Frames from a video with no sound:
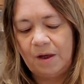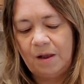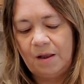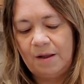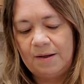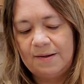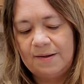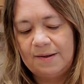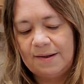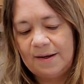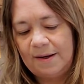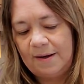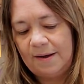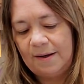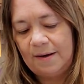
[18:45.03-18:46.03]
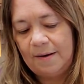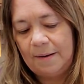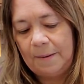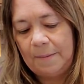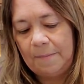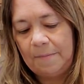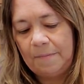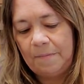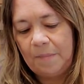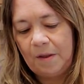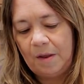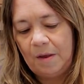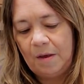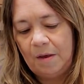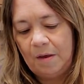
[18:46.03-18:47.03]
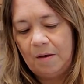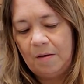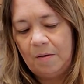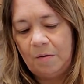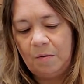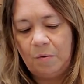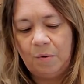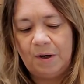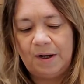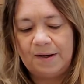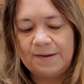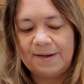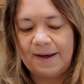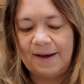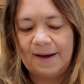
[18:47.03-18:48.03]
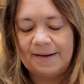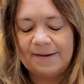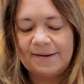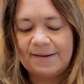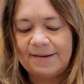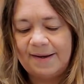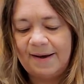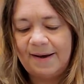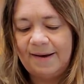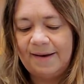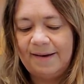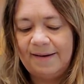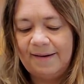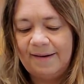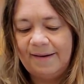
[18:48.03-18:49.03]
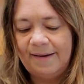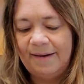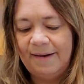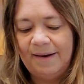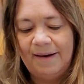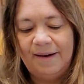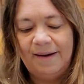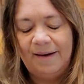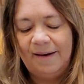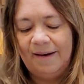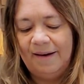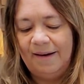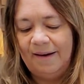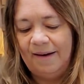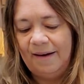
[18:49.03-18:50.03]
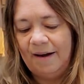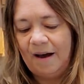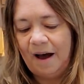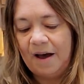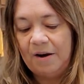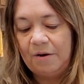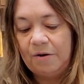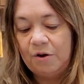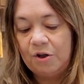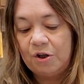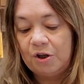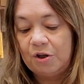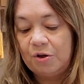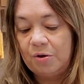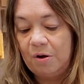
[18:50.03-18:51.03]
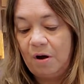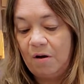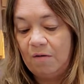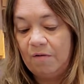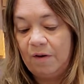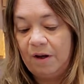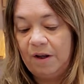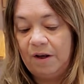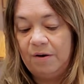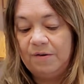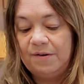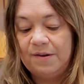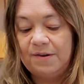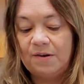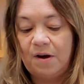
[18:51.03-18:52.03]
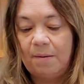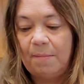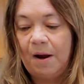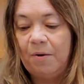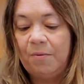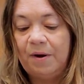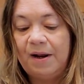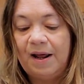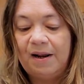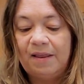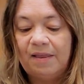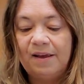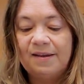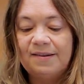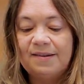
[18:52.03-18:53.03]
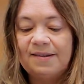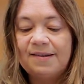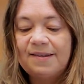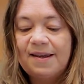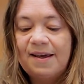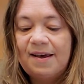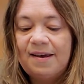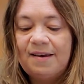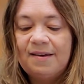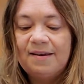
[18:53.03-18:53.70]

Let's see. What else I got to say? I don't usually do long videos, and so I might run out of things to say.